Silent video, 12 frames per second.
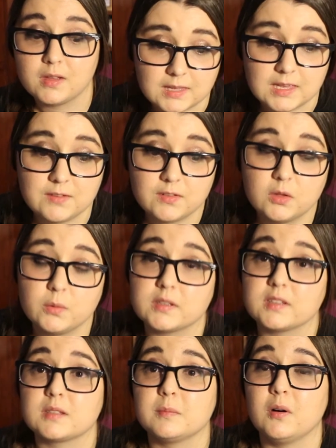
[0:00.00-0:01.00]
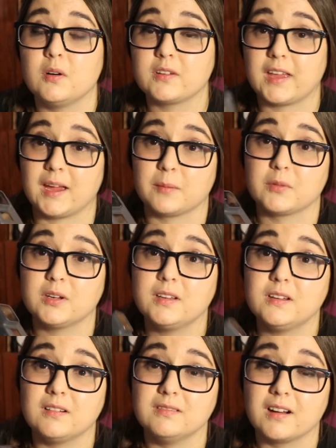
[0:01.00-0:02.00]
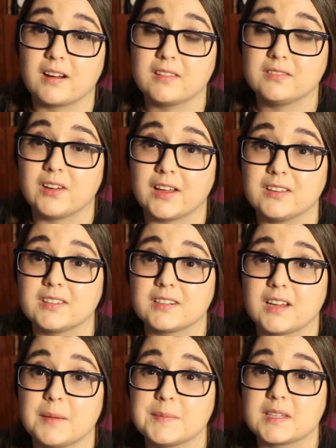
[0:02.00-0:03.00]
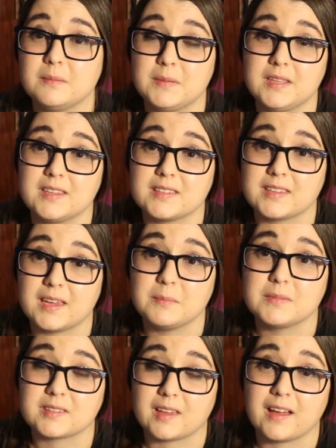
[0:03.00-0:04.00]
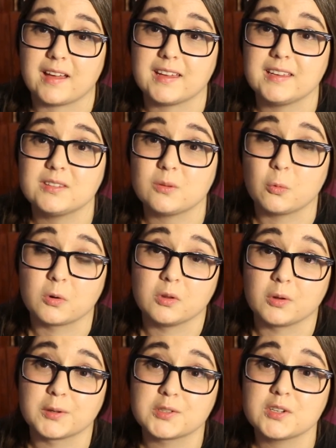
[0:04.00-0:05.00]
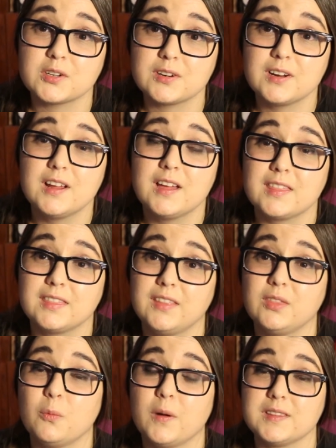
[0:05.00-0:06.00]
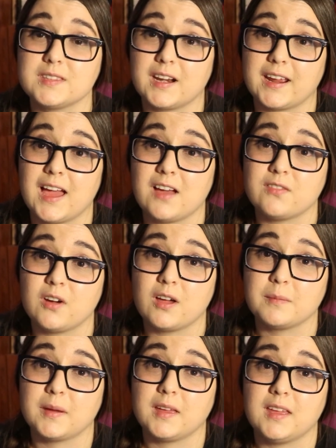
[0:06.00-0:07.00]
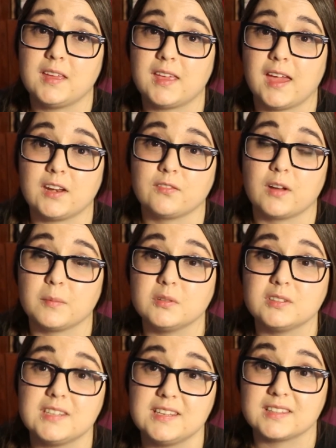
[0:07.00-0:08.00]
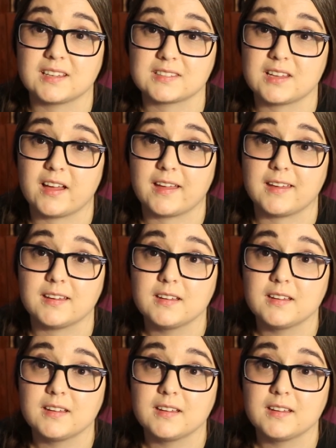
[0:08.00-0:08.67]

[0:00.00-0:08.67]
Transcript: Even though it's a small camera, a lot of the files at times can be the same size or larger than the ones that I have on my Canon Rebel T6i,